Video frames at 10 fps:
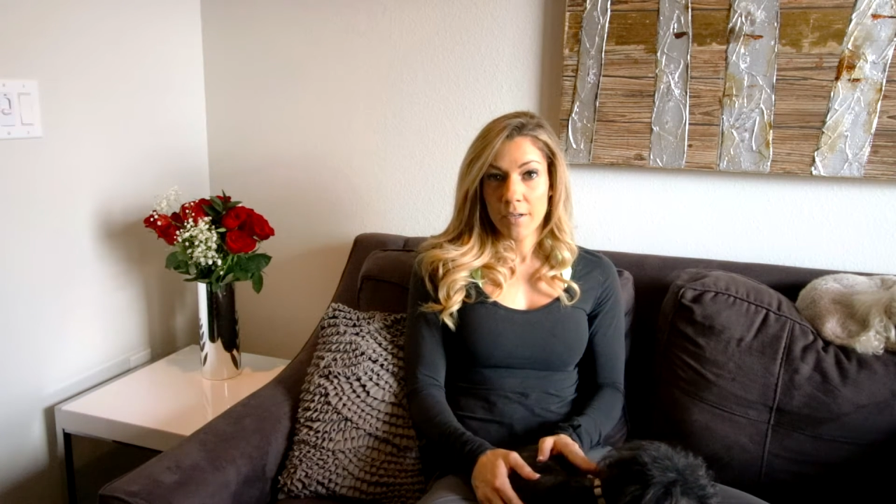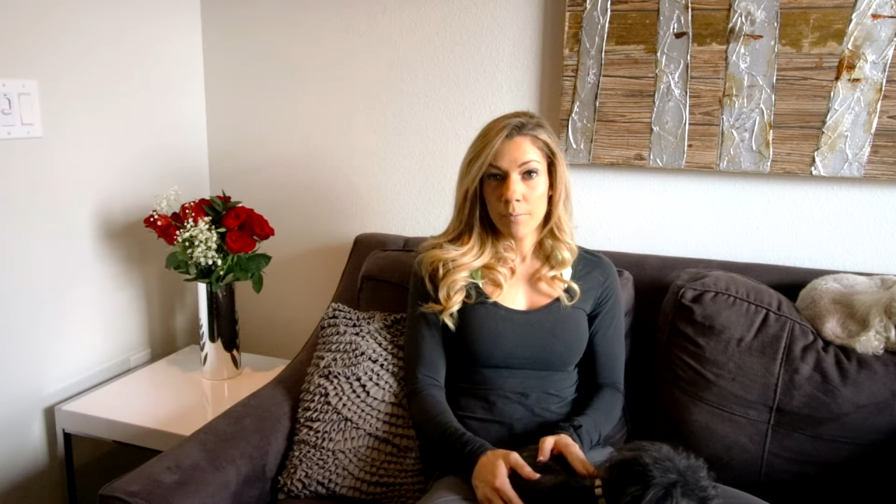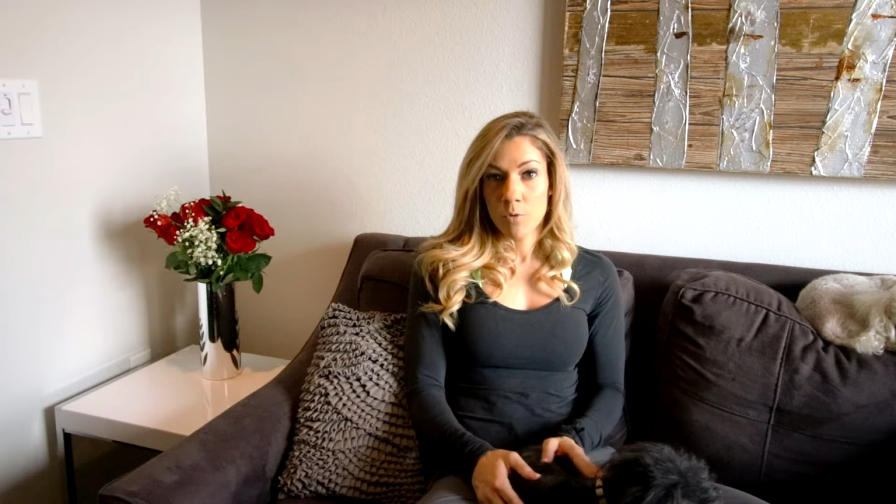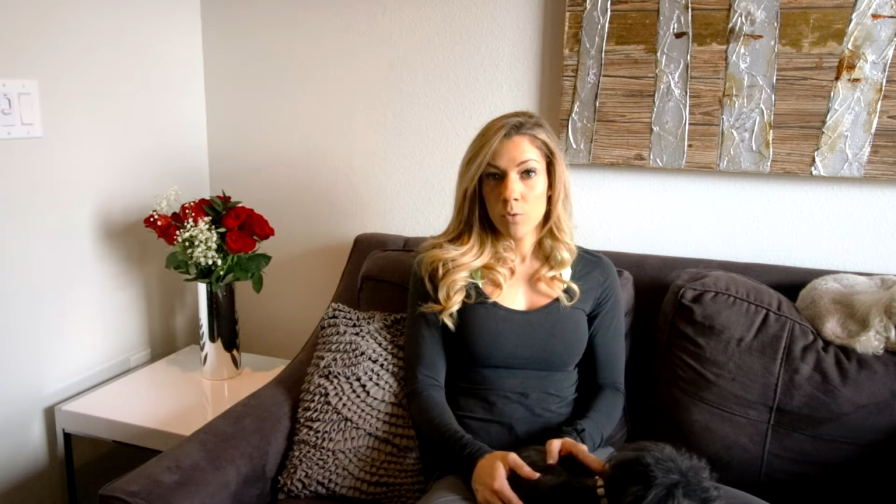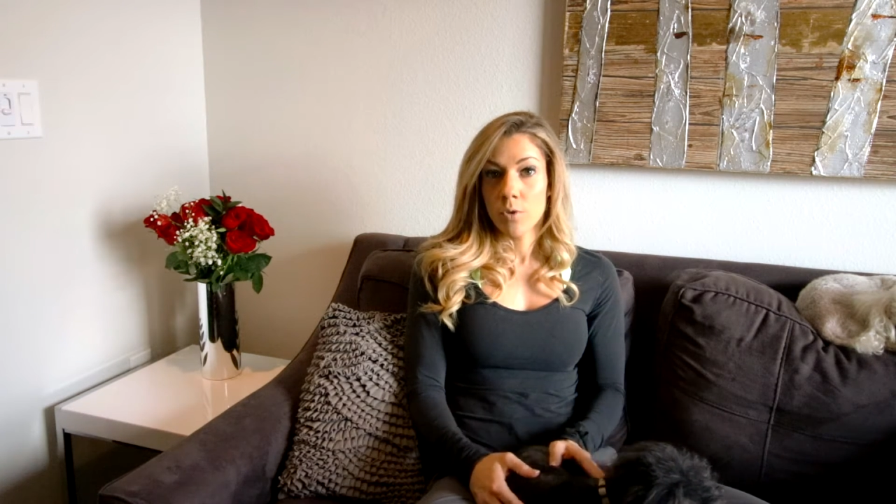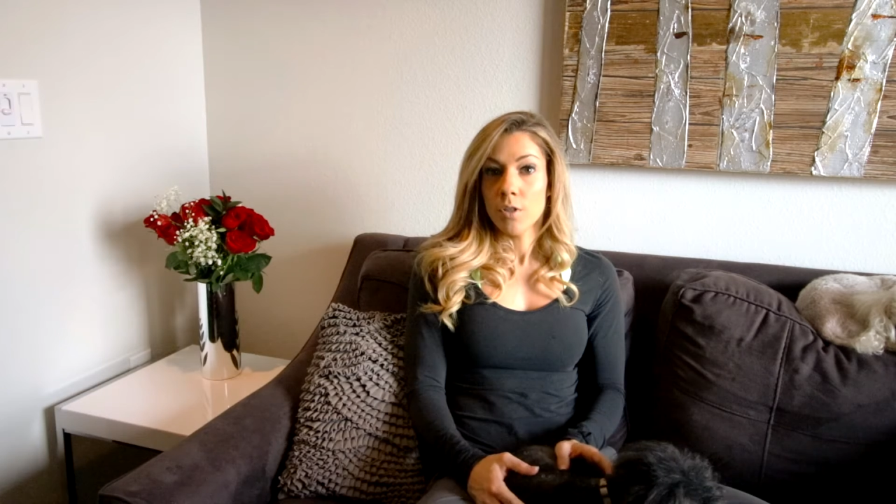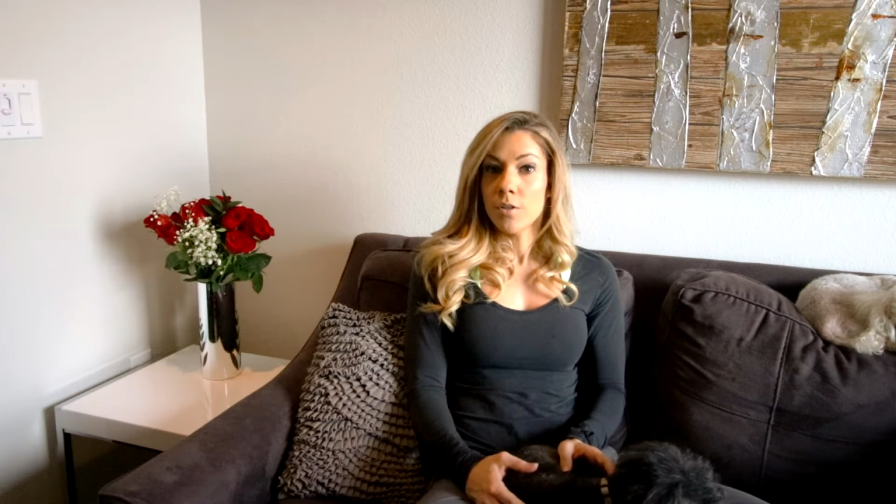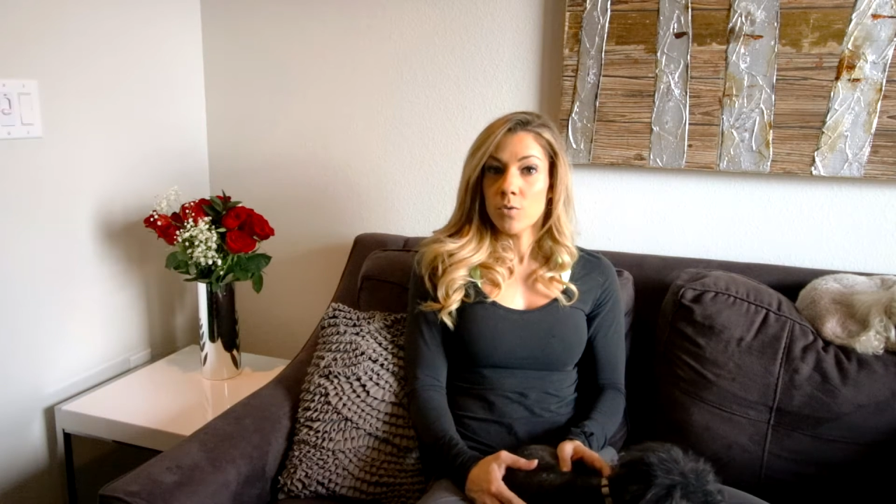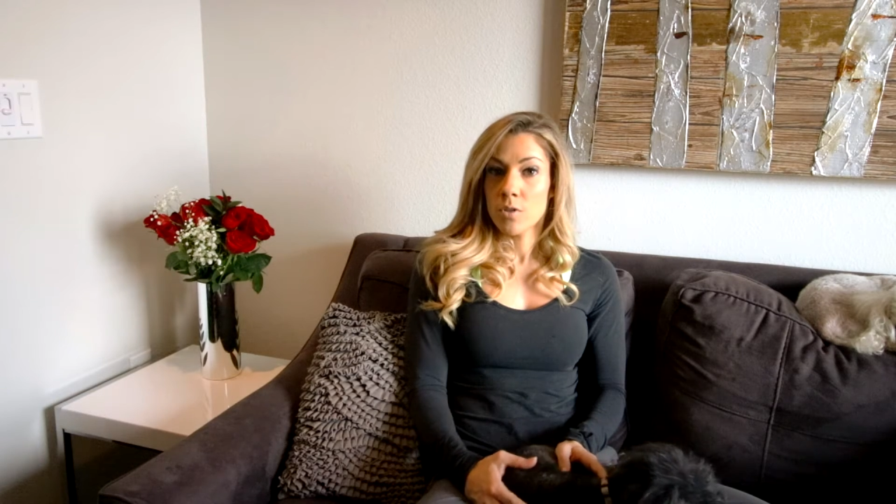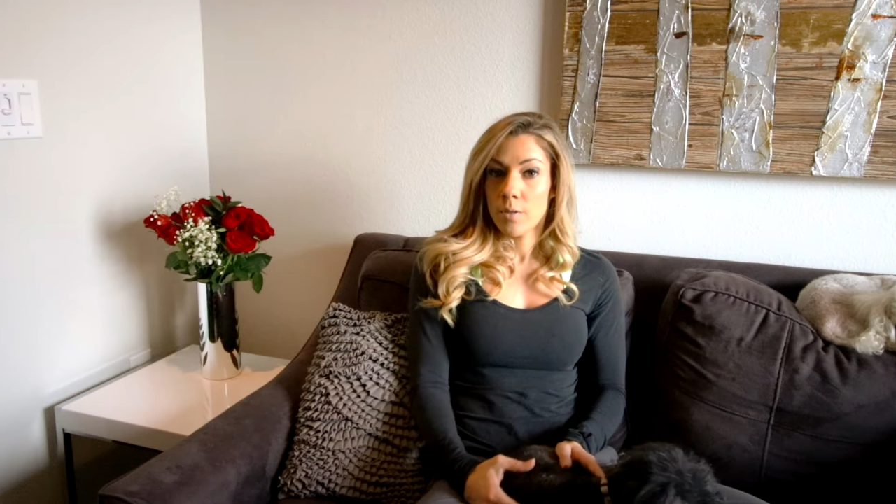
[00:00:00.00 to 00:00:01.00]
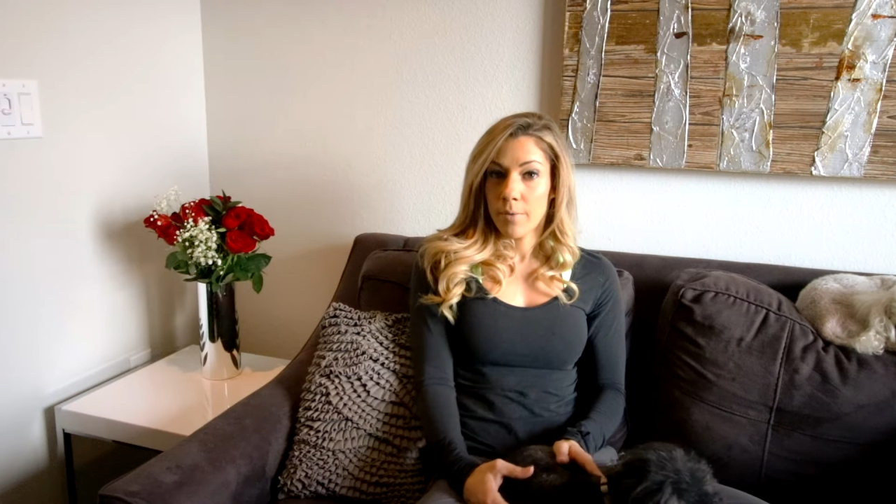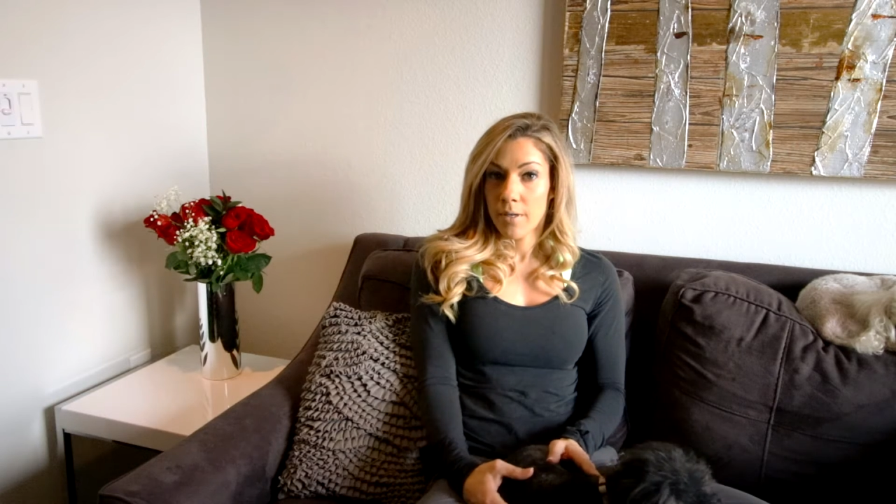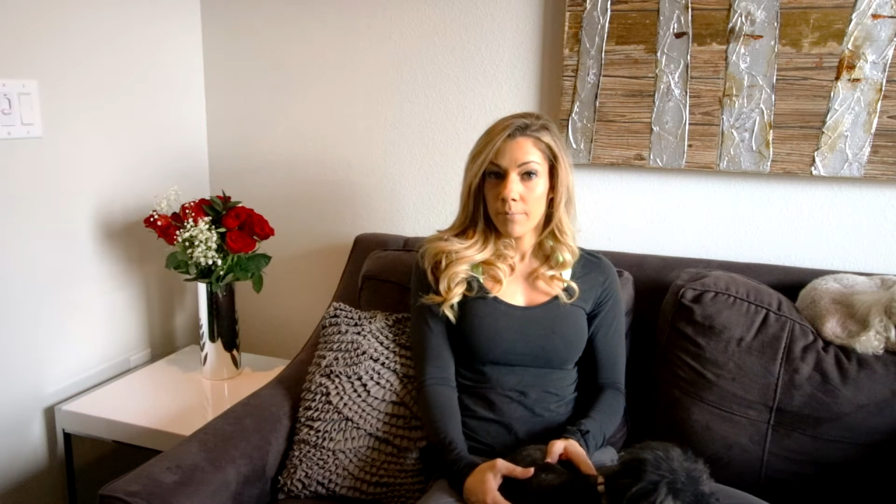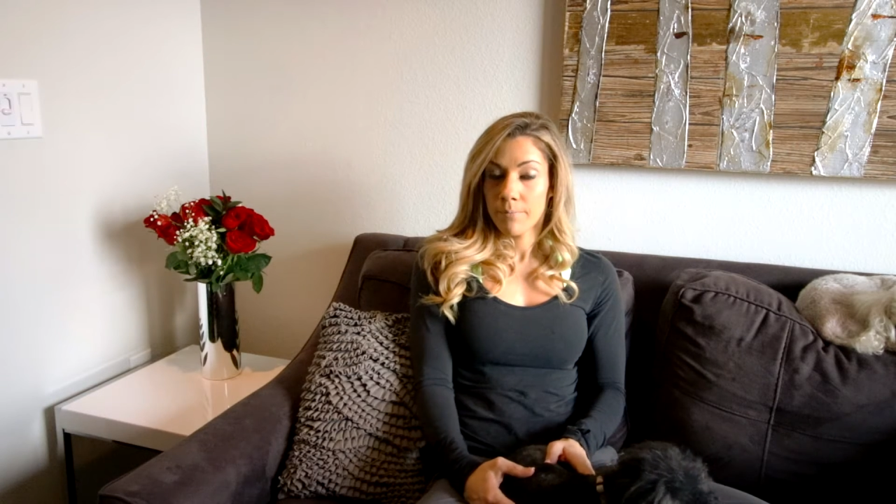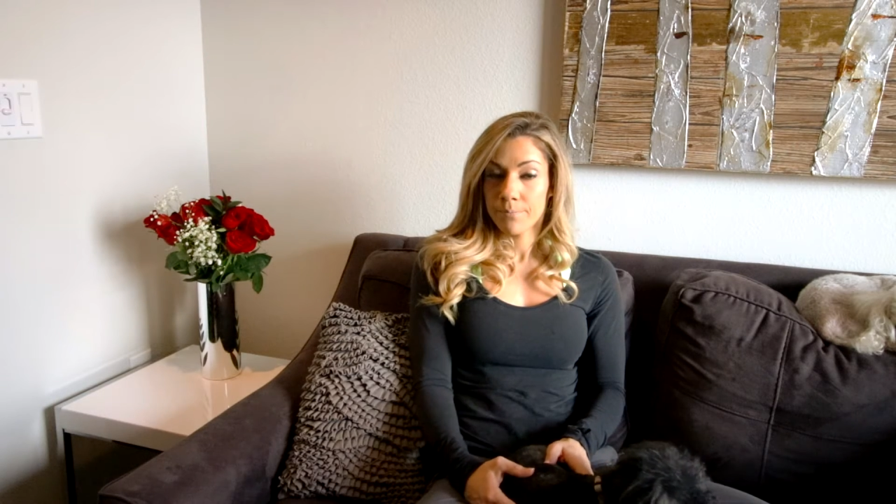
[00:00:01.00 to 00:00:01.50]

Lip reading: up to where it used to be.